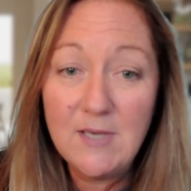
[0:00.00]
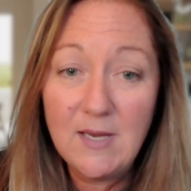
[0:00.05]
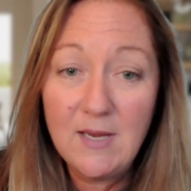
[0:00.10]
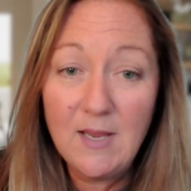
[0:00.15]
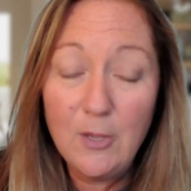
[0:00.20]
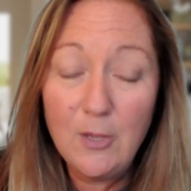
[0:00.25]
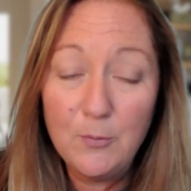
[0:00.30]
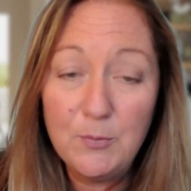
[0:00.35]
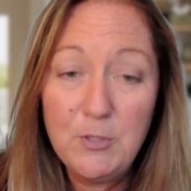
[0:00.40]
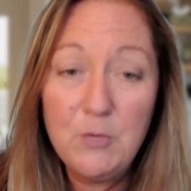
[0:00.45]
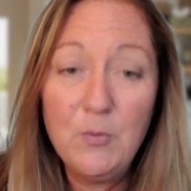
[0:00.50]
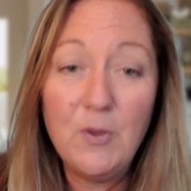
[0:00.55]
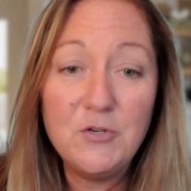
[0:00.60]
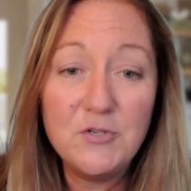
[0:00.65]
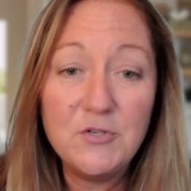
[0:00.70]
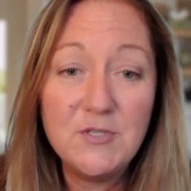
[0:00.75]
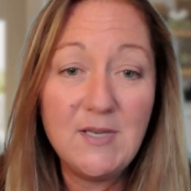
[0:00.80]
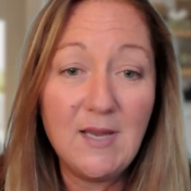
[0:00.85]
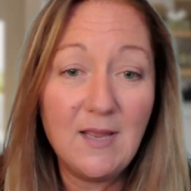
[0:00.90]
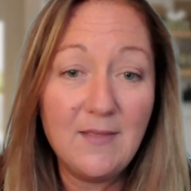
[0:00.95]
help you
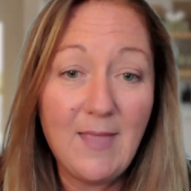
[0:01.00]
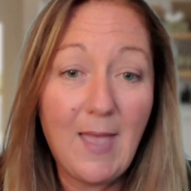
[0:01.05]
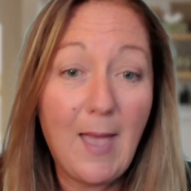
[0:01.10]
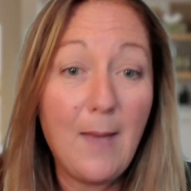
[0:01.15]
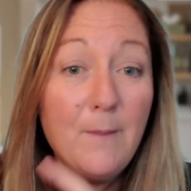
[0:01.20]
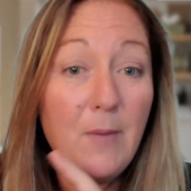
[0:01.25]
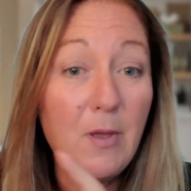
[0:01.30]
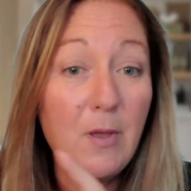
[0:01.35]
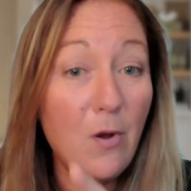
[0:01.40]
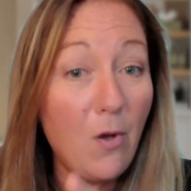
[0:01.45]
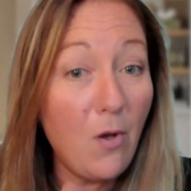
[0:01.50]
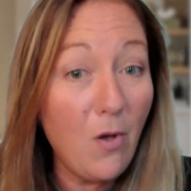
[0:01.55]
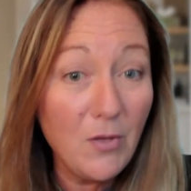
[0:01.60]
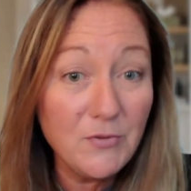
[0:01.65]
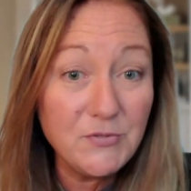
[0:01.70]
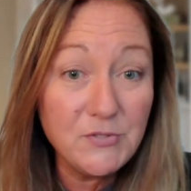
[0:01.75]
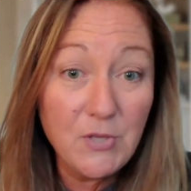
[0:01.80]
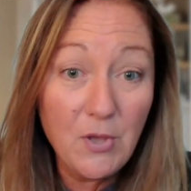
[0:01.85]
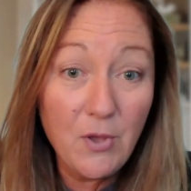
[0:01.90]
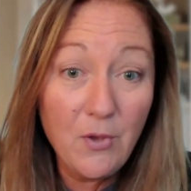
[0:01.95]
understand that. But
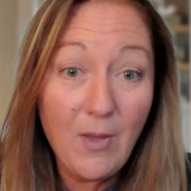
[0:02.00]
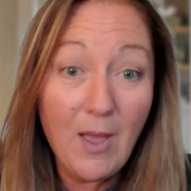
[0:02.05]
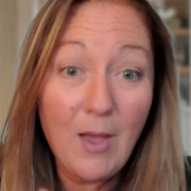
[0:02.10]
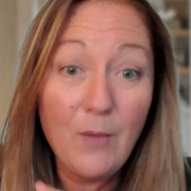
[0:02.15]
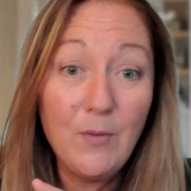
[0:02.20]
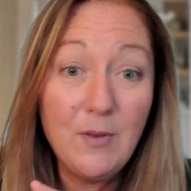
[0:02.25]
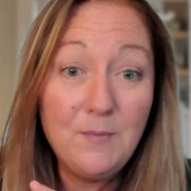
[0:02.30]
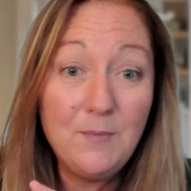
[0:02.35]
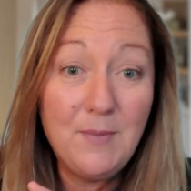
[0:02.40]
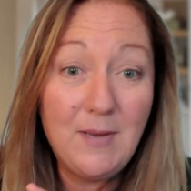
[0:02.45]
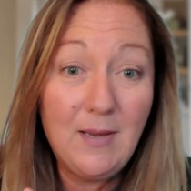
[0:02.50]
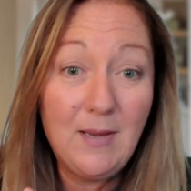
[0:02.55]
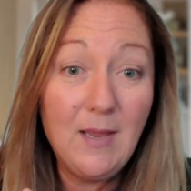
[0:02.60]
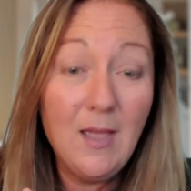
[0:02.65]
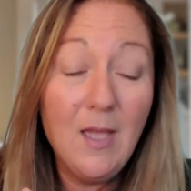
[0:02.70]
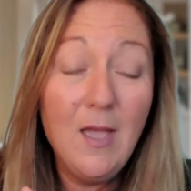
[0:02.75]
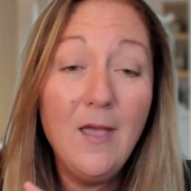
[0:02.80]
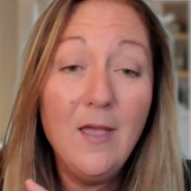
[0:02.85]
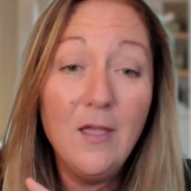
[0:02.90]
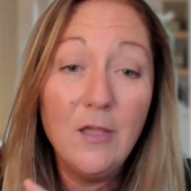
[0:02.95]
also I would be
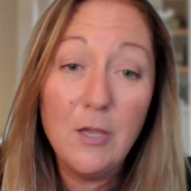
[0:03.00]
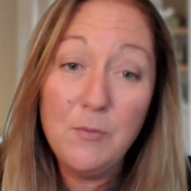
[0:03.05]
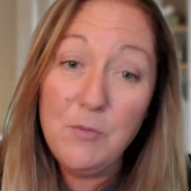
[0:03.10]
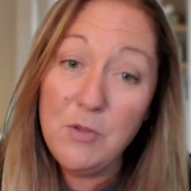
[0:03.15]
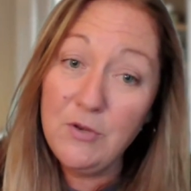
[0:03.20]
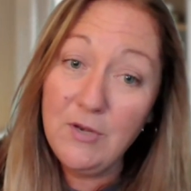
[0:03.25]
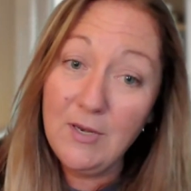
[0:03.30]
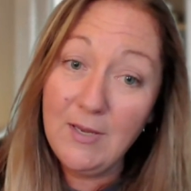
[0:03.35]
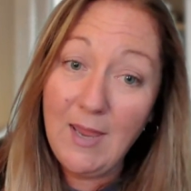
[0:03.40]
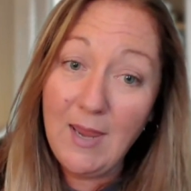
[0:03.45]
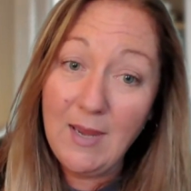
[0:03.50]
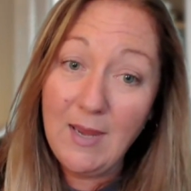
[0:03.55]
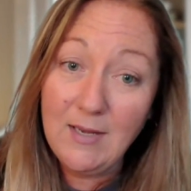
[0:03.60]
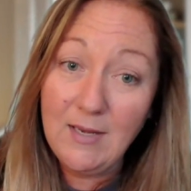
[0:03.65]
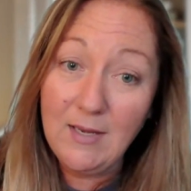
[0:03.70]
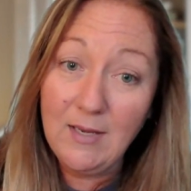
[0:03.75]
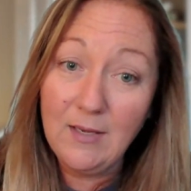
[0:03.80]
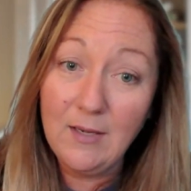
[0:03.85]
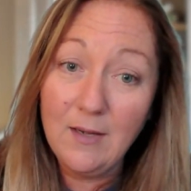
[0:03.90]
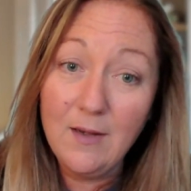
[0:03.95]

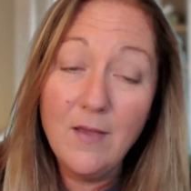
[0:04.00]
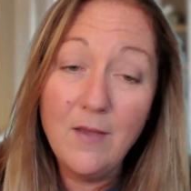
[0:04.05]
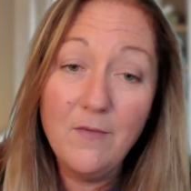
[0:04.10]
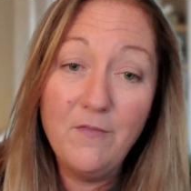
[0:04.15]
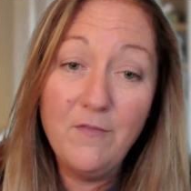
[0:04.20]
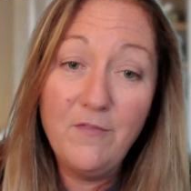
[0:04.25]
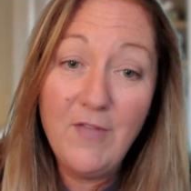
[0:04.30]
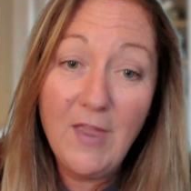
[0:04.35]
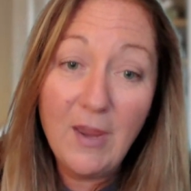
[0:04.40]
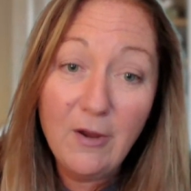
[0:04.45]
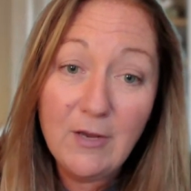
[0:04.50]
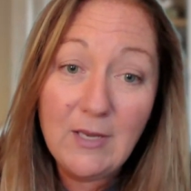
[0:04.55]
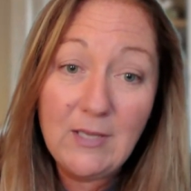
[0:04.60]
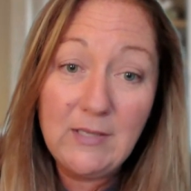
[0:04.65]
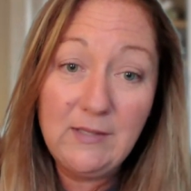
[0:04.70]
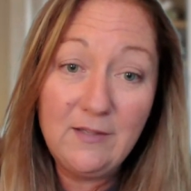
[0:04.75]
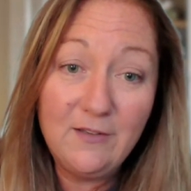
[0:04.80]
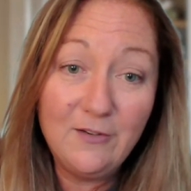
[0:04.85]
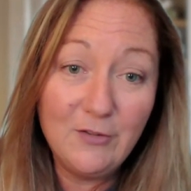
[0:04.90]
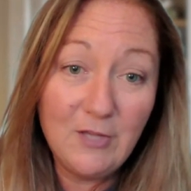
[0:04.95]
communicating very
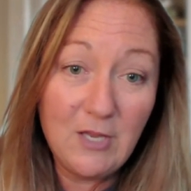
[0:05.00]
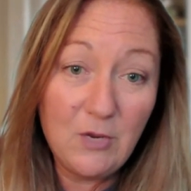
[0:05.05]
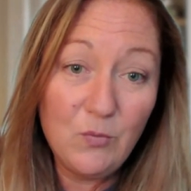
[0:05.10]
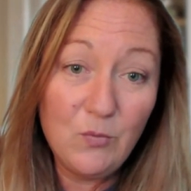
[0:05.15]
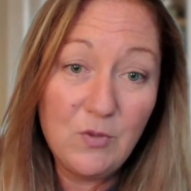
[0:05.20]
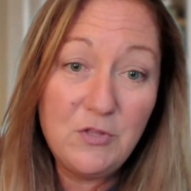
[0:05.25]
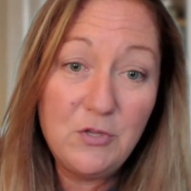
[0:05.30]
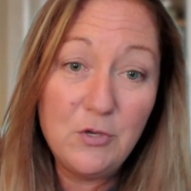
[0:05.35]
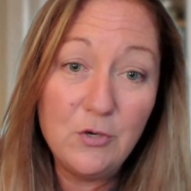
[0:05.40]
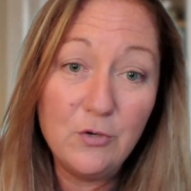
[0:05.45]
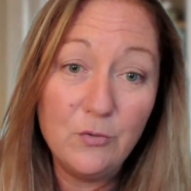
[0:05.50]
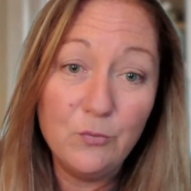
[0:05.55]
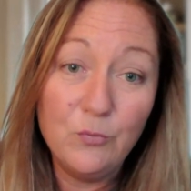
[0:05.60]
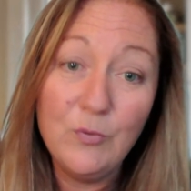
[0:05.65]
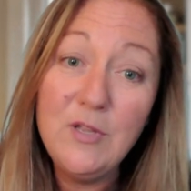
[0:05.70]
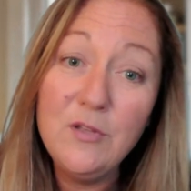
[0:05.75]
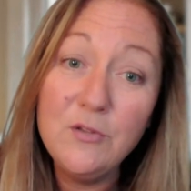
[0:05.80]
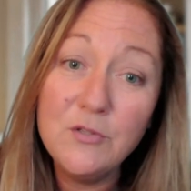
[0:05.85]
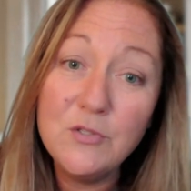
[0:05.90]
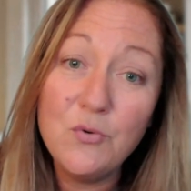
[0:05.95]
clearly with your
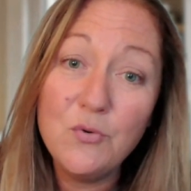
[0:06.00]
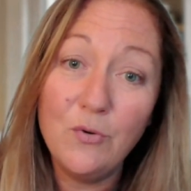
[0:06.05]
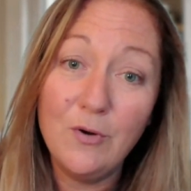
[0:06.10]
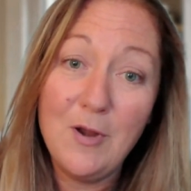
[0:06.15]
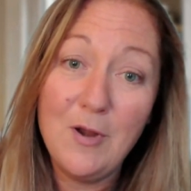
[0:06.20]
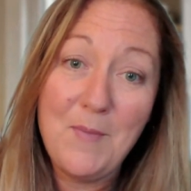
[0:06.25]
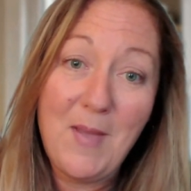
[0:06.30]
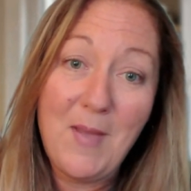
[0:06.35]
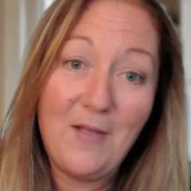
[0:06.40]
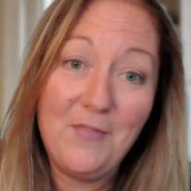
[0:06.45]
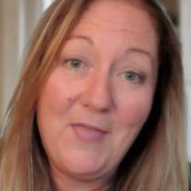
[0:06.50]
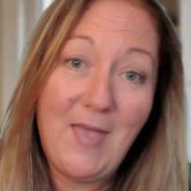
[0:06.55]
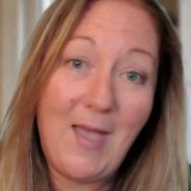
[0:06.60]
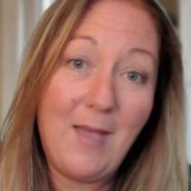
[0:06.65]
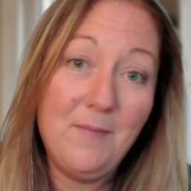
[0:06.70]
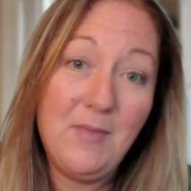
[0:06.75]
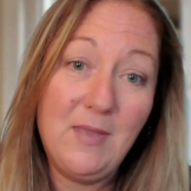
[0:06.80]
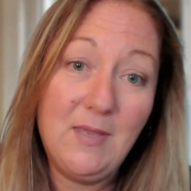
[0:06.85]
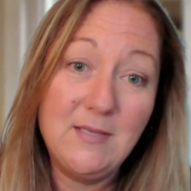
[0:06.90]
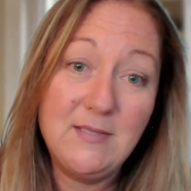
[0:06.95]
realtor about
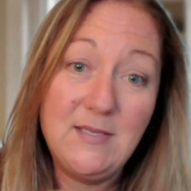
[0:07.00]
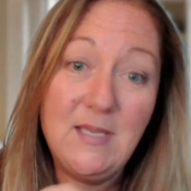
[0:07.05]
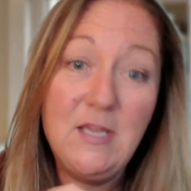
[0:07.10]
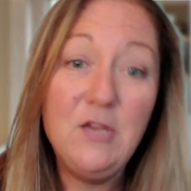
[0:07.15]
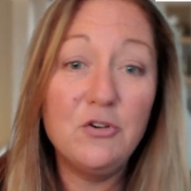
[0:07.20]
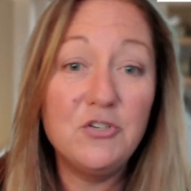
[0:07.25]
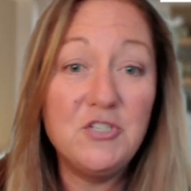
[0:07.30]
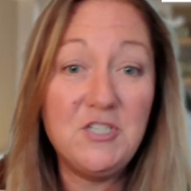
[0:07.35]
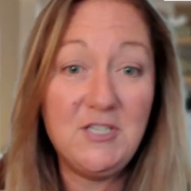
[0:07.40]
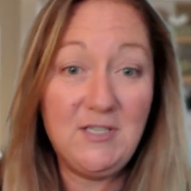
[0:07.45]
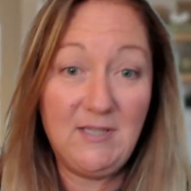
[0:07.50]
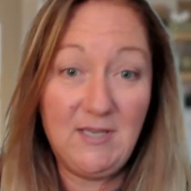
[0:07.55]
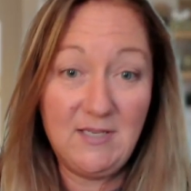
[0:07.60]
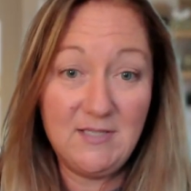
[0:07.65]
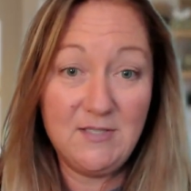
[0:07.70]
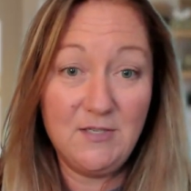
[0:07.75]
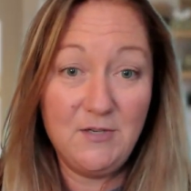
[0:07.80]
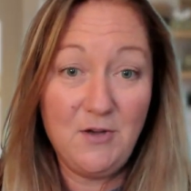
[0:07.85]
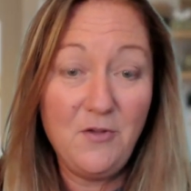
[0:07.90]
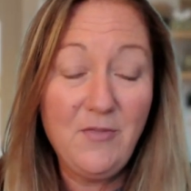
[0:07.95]
that, because he or she needs
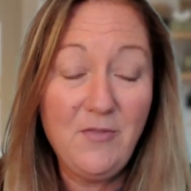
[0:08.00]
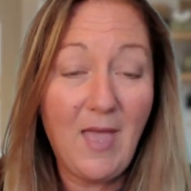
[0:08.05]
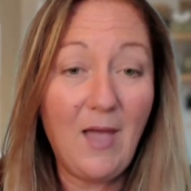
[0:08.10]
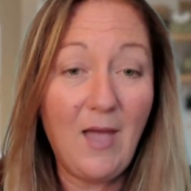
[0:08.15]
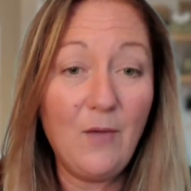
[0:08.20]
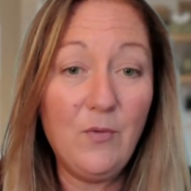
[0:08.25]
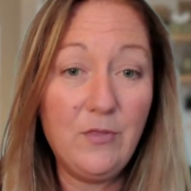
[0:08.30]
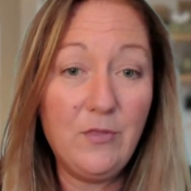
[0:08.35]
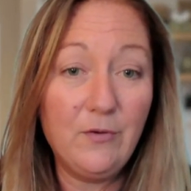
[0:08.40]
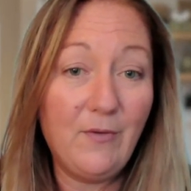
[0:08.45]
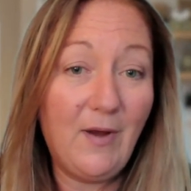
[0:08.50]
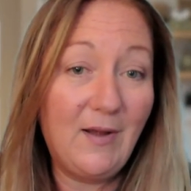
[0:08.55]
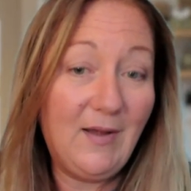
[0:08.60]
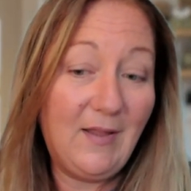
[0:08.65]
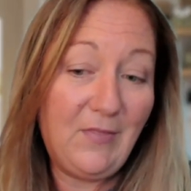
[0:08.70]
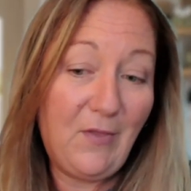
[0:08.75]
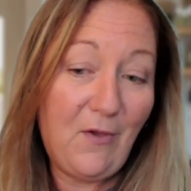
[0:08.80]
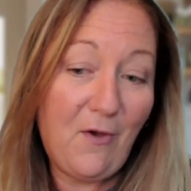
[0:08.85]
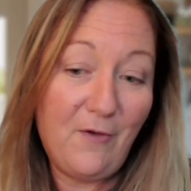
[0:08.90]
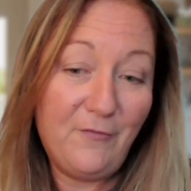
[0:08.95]
to know that when they're
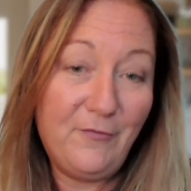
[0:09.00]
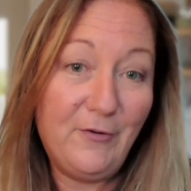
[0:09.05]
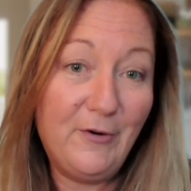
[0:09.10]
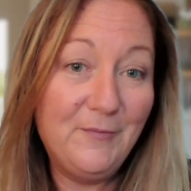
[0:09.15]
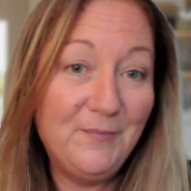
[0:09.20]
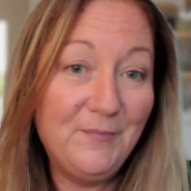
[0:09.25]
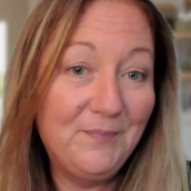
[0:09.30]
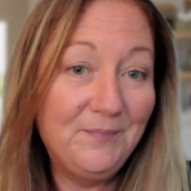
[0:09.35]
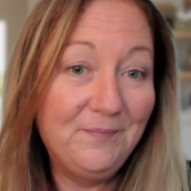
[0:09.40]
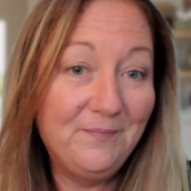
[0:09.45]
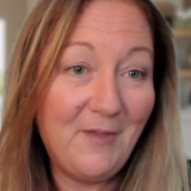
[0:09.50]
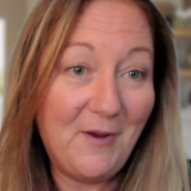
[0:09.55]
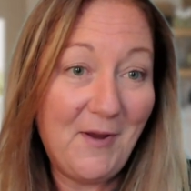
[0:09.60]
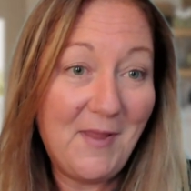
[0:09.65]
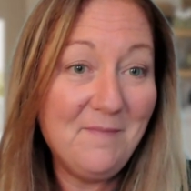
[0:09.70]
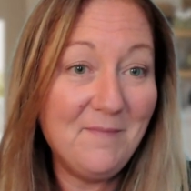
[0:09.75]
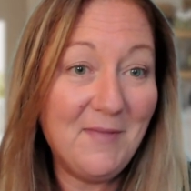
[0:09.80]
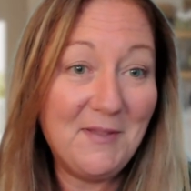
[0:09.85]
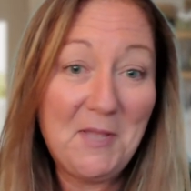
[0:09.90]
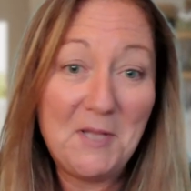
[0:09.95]
writing the offer. right? But